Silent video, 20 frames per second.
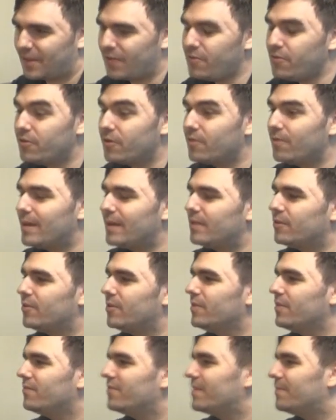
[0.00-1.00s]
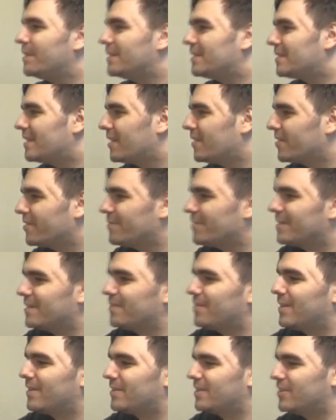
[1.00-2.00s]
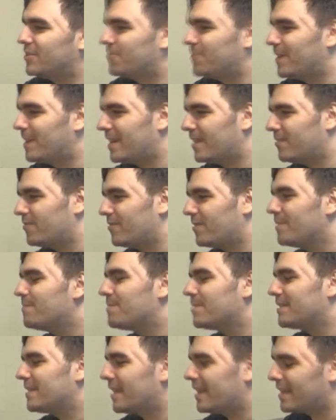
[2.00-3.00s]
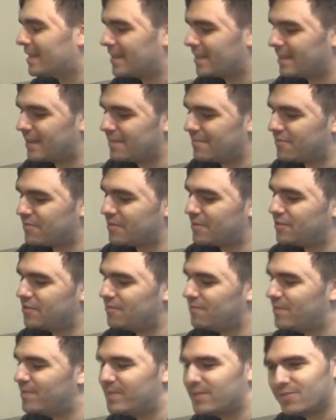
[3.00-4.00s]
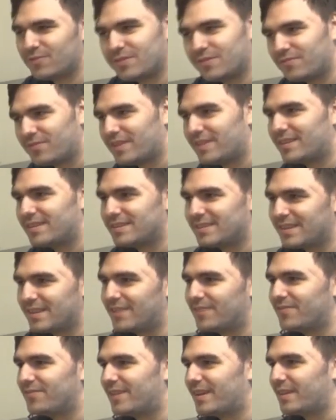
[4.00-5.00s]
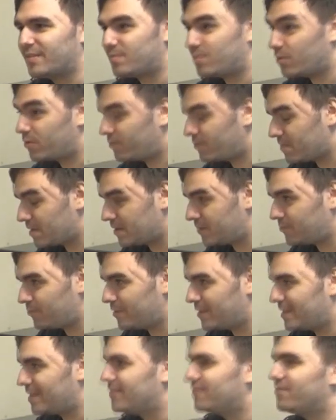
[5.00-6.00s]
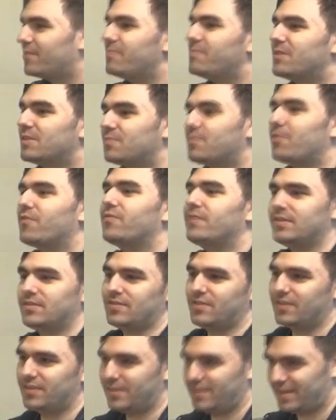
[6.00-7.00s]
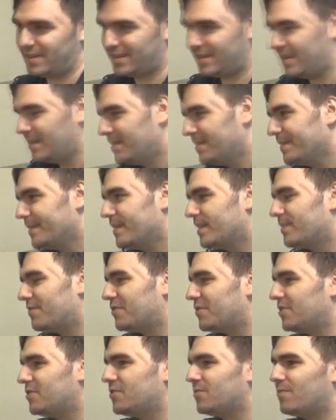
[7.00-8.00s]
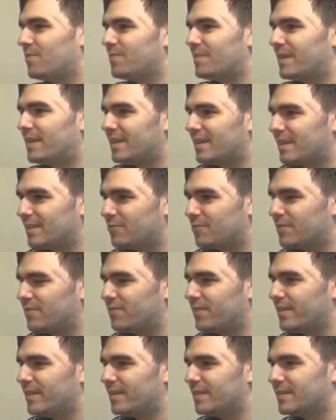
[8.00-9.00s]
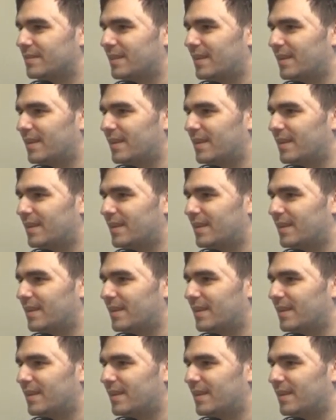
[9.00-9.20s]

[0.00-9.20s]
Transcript: Oh, you know what? You know the feminist argument about teach men not to rape? It's like if you teach a woman to defend herself, and I spoke with this with a feminist professor, if you teach a woman to defend herself...